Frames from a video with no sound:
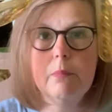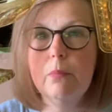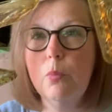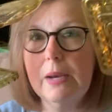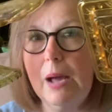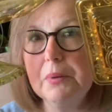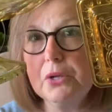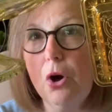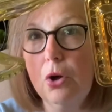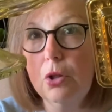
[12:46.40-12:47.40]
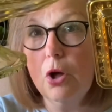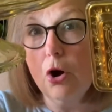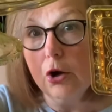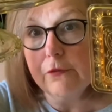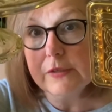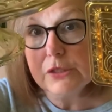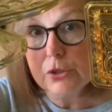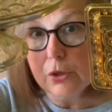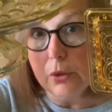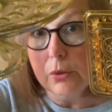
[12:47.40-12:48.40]
what I would call harvest
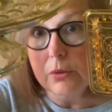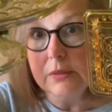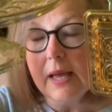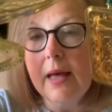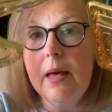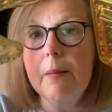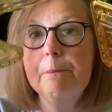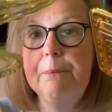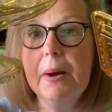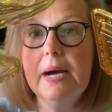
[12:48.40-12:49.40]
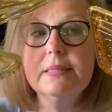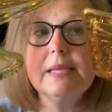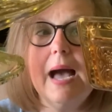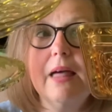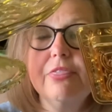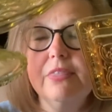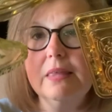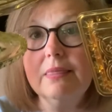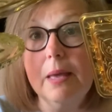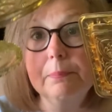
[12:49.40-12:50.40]
gold, but I
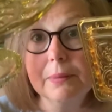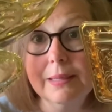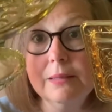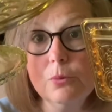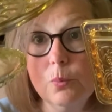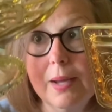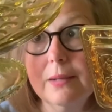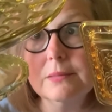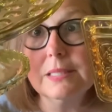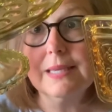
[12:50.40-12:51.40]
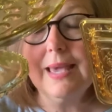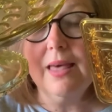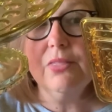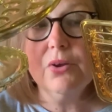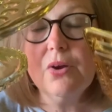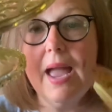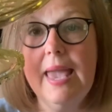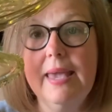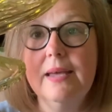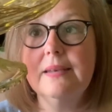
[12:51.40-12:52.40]
think they blend well together,
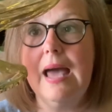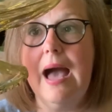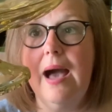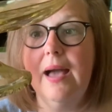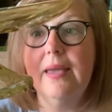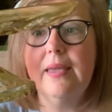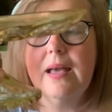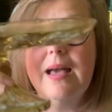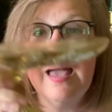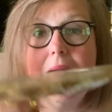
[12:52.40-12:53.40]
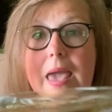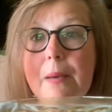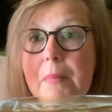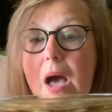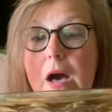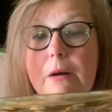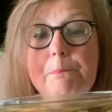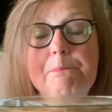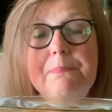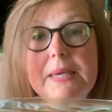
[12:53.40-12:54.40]
and I am a
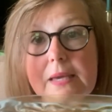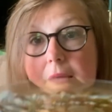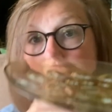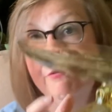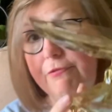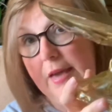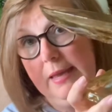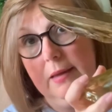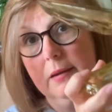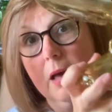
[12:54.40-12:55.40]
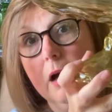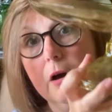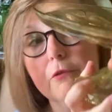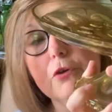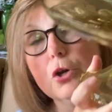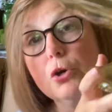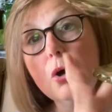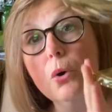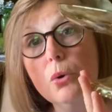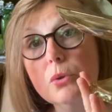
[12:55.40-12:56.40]
big fan of
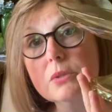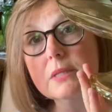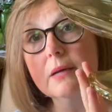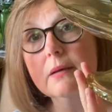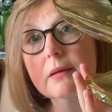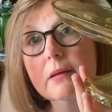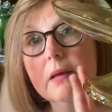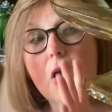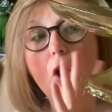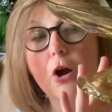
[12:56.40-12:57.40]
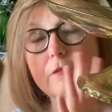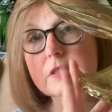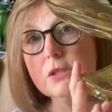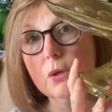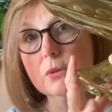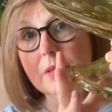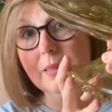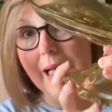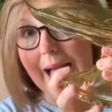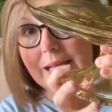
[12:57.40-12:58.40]
gold, harvest gold
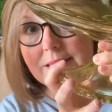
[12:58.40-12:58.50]
glass.